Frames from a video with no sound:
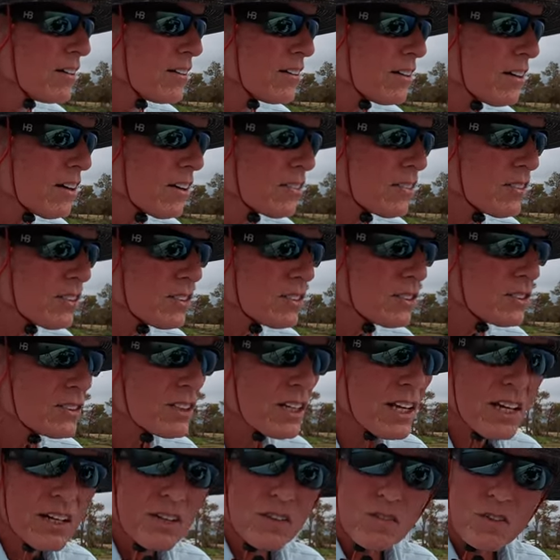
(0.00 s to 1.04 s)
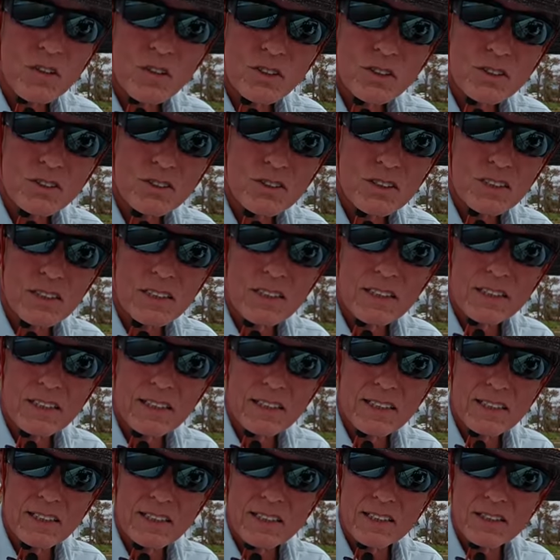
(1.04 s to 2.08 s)
on this anniversary.
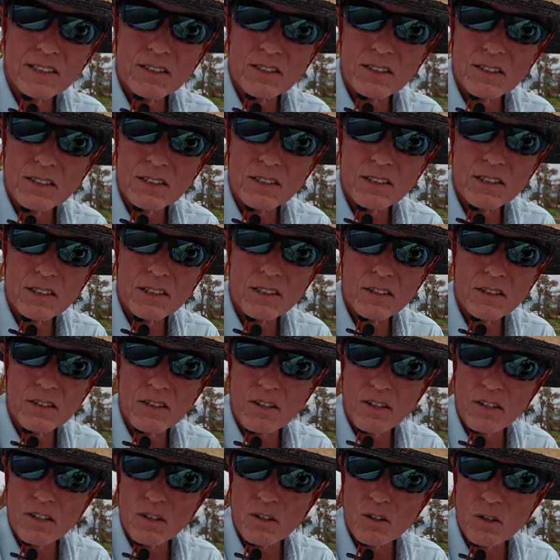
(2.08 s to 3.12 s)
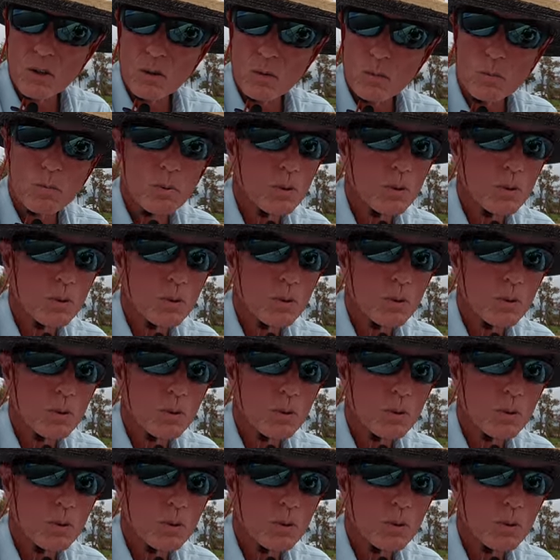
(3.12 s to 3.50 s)
And I hope